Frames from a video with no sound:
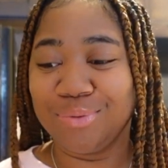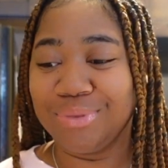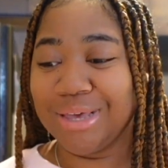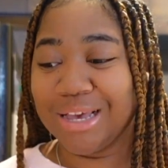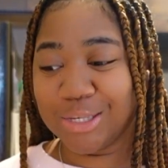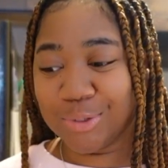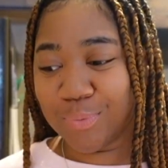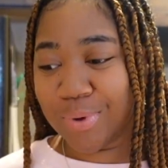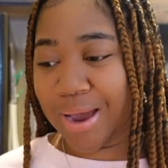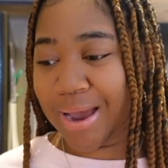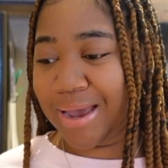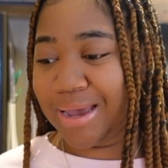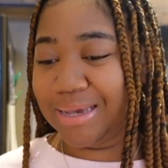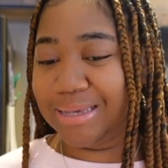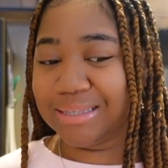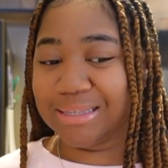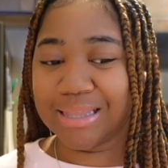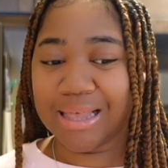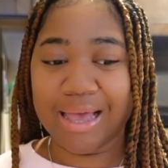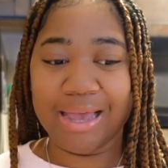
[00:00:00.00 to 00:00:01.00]
that's why
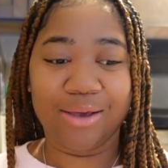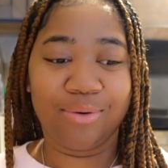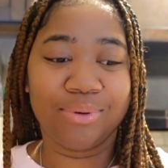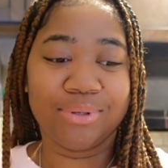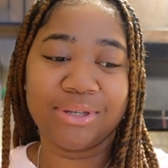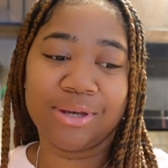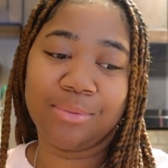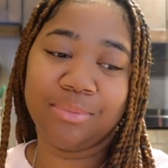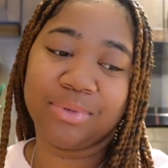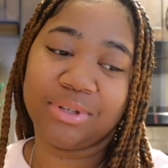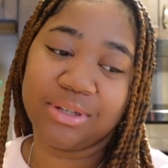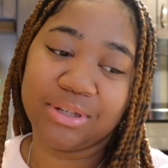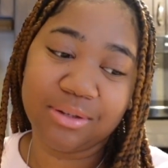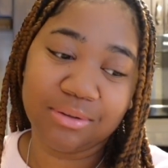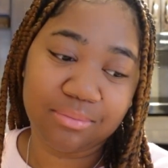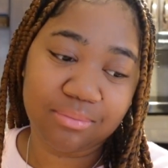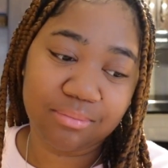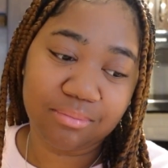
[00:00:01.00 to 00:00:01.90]
it's like, what time is it?